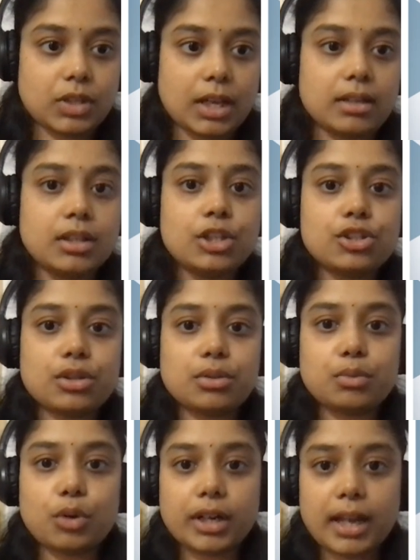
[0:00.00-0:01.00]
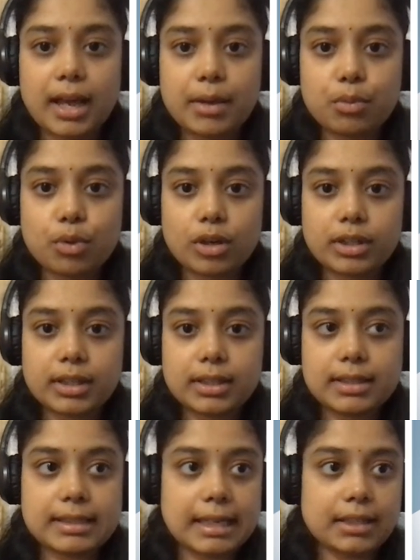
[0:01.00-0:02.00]
yeah. So what I want
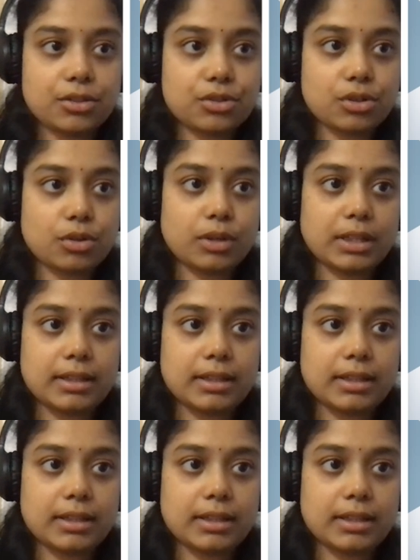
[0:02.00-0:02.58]
is like you saw